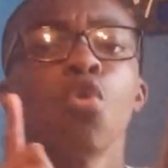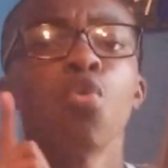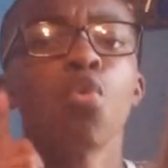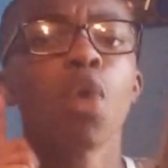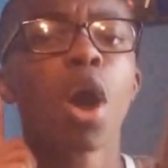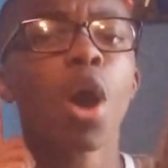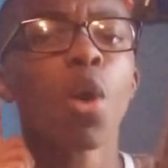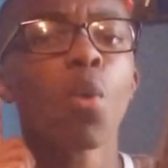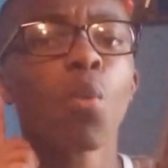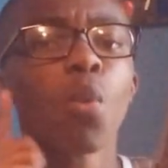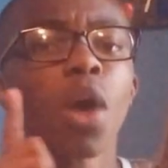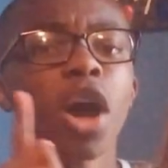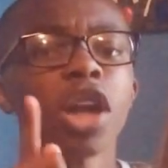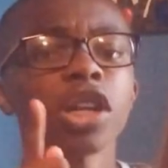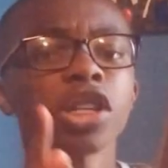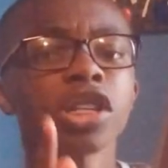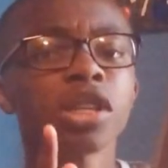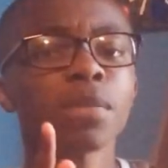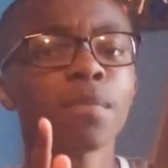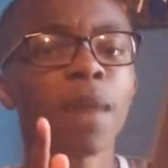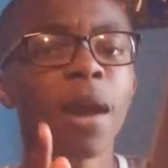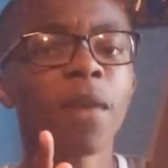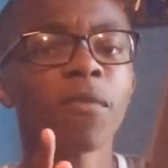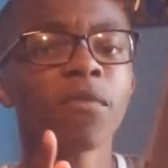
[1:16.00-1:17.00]
who are
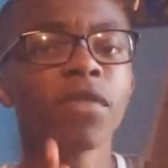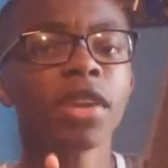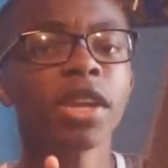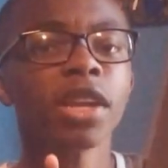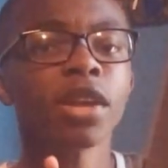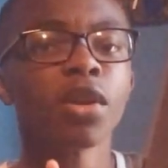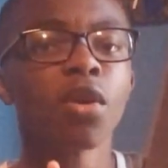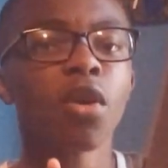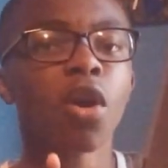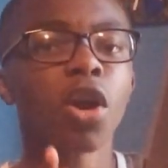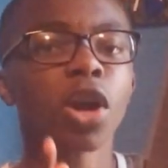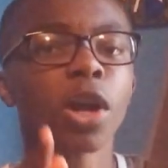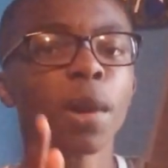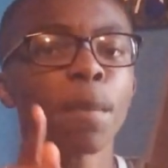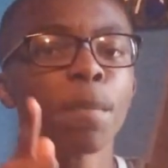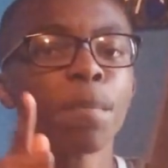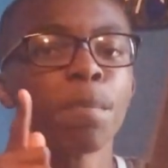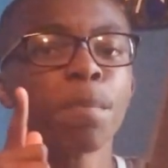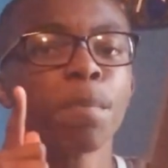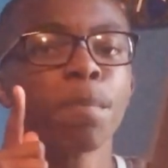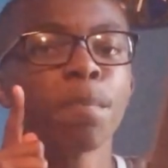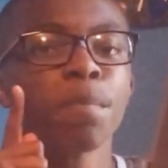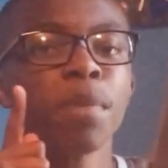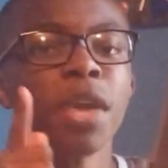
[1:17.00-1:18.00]
watching my video, or
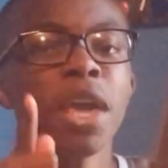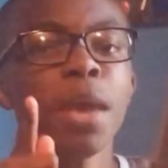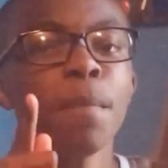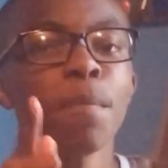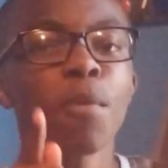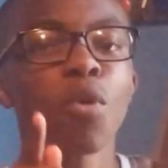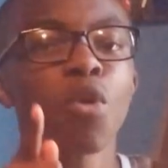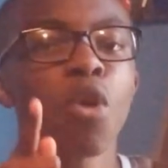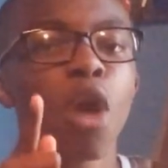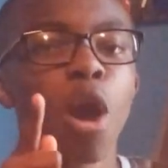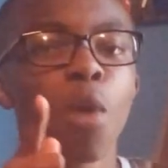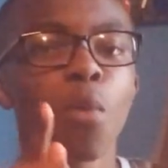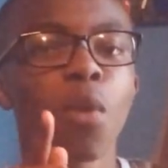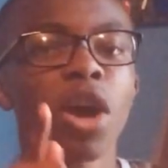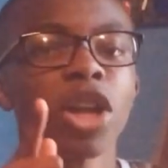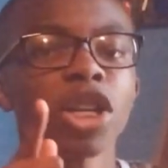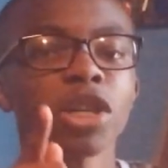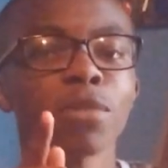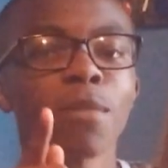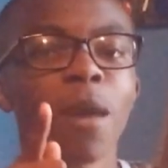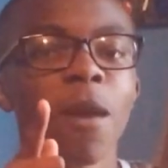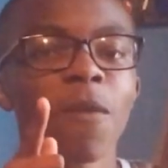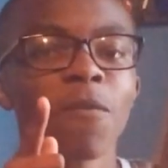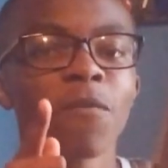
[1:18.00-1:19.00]
the people who are
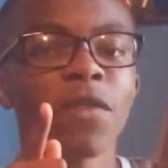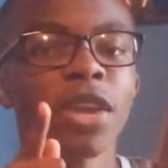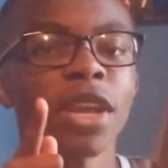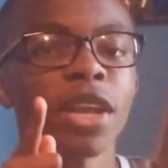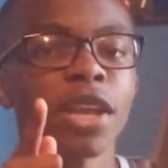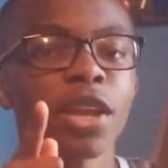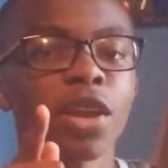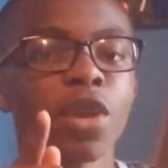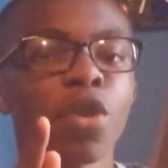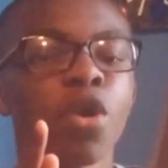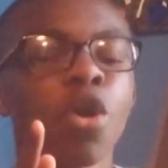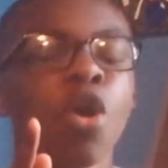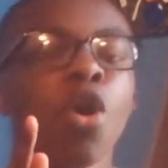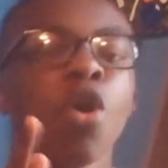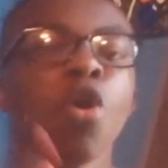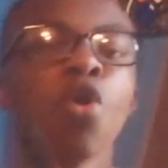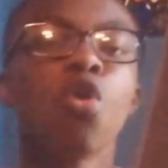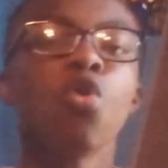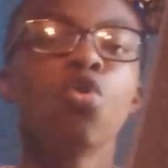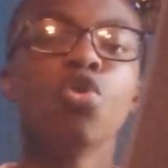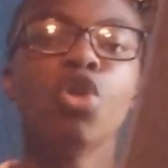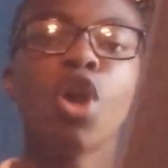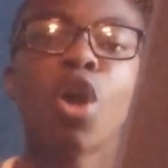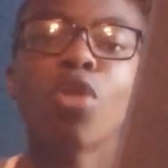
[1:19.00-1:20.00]
watching my video
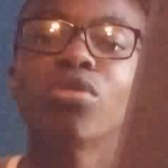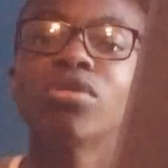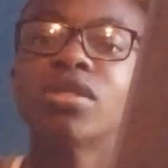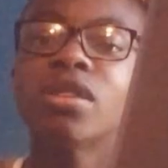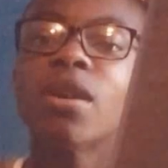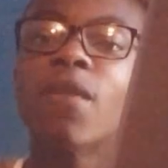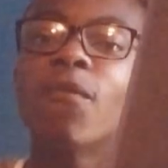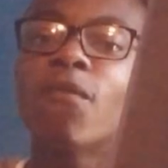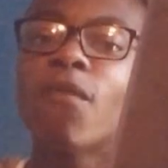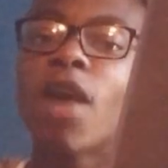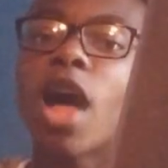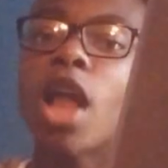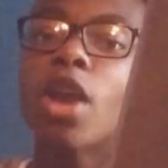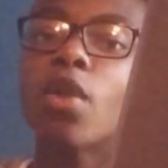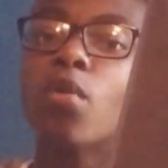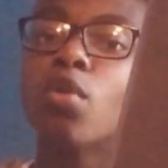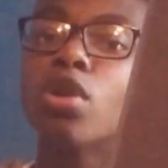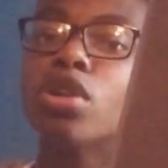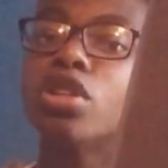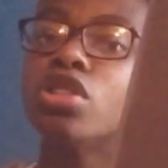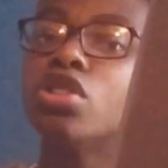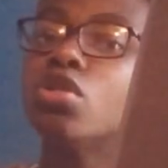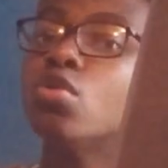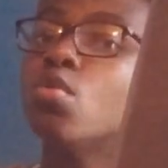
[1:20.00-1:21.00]
who know some
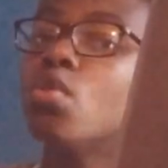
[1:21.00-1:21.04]
followers